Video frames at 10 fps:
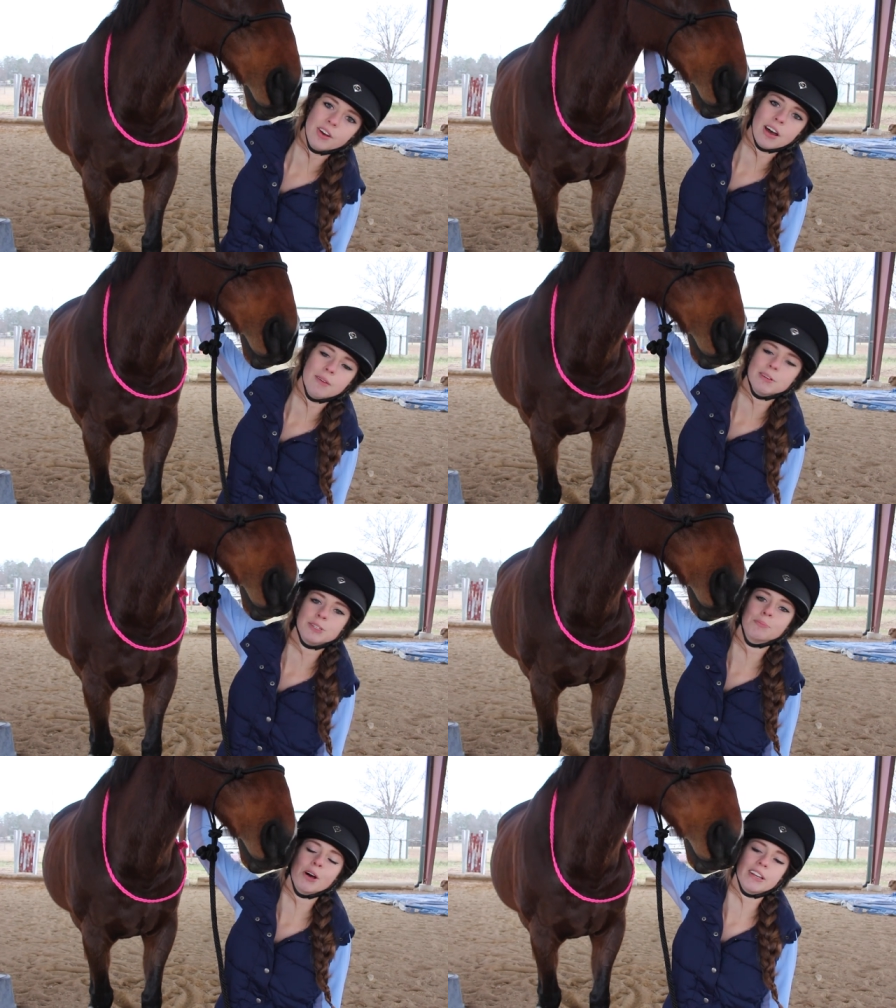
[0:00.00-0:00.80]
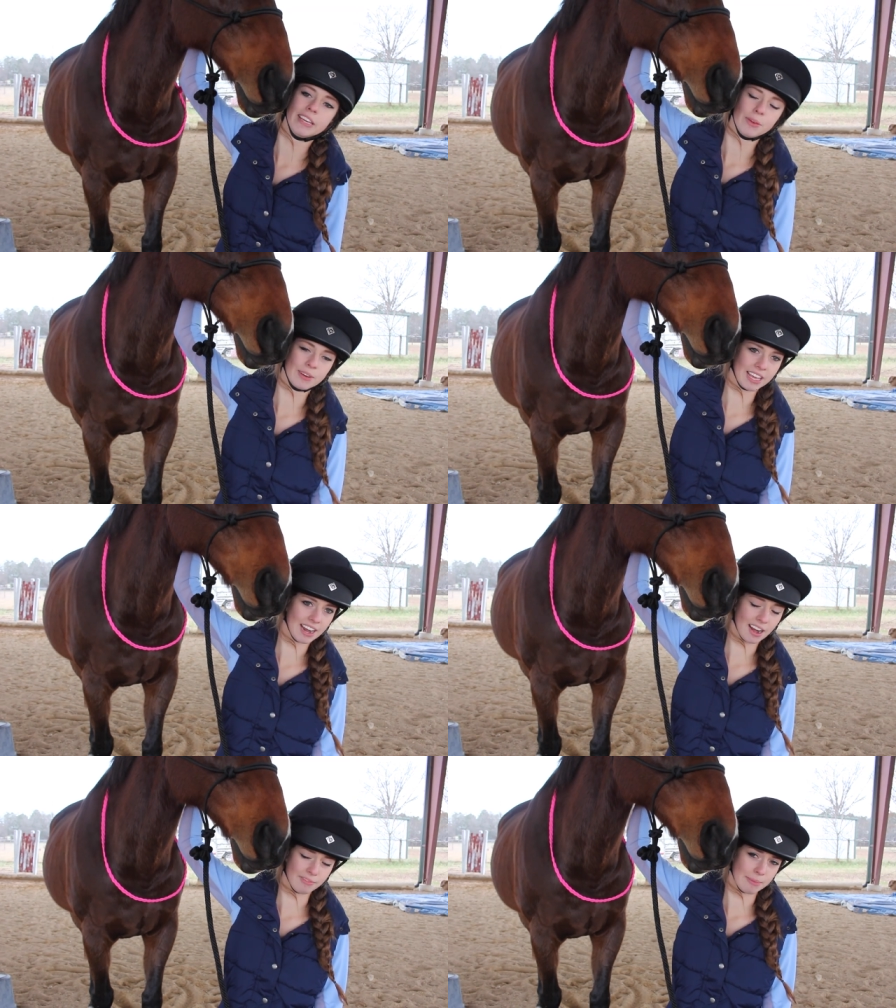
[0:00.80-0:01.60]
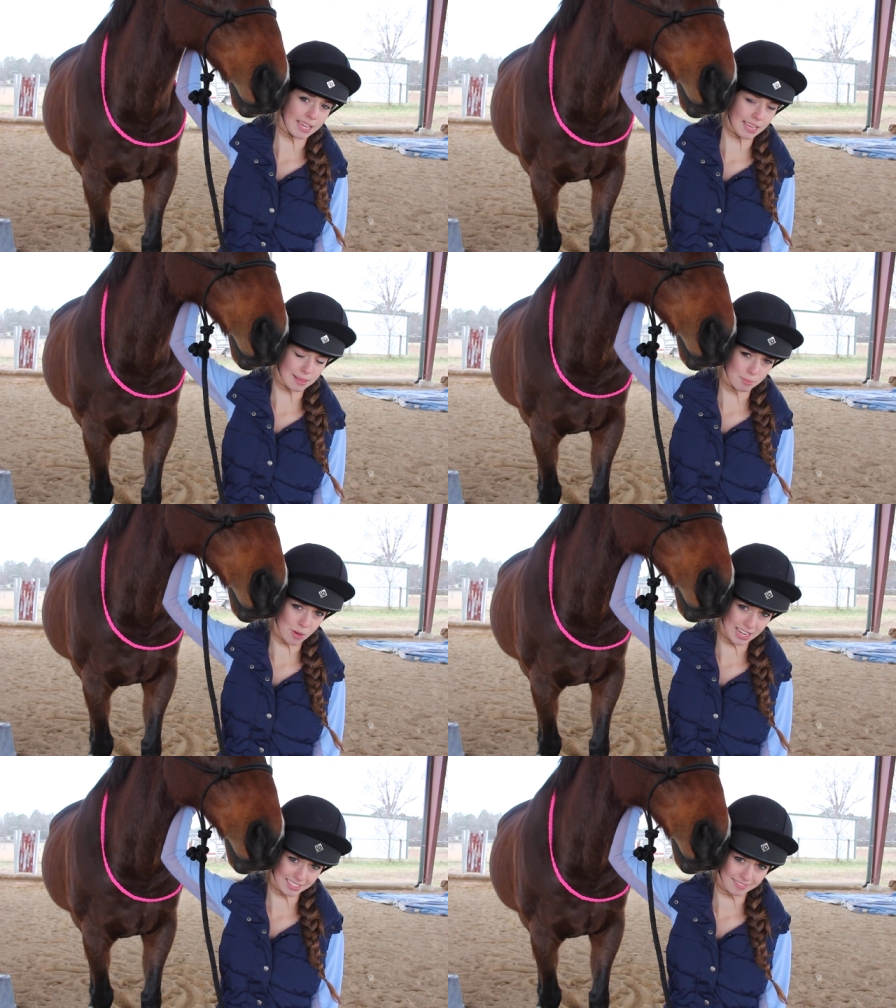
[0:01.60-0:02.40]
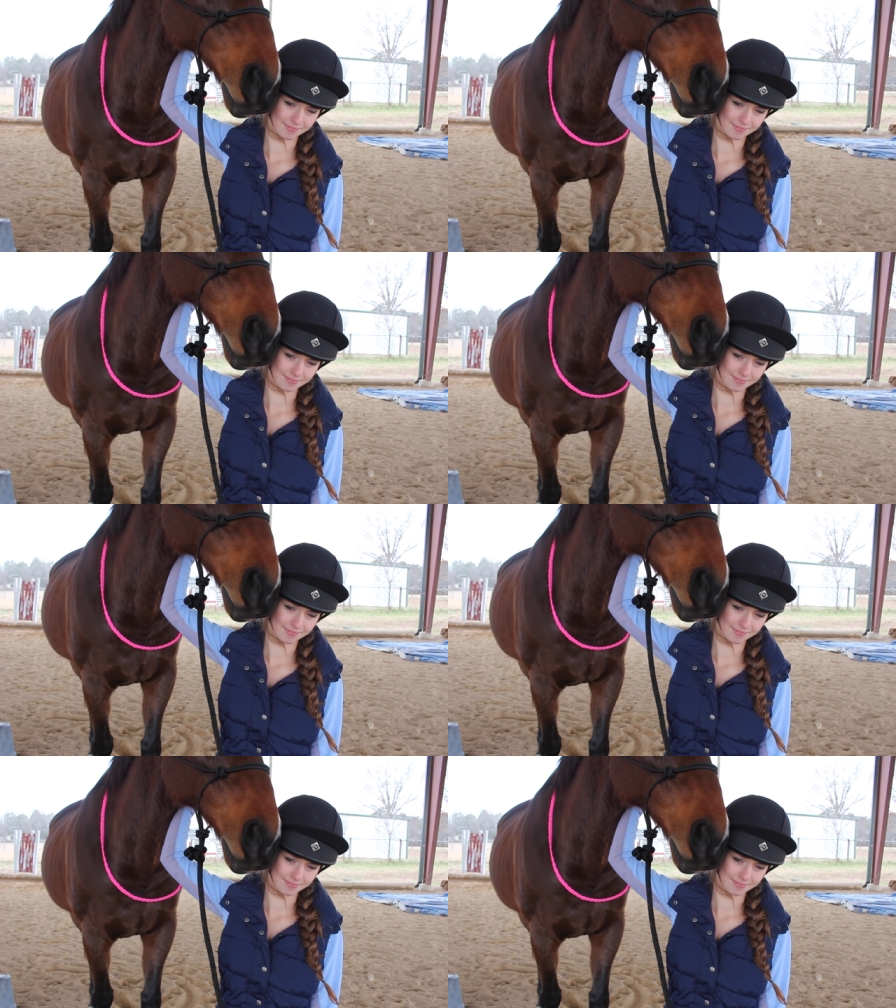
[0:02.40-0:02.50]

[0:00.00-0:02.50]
know how much bonding you would get out of making them wet.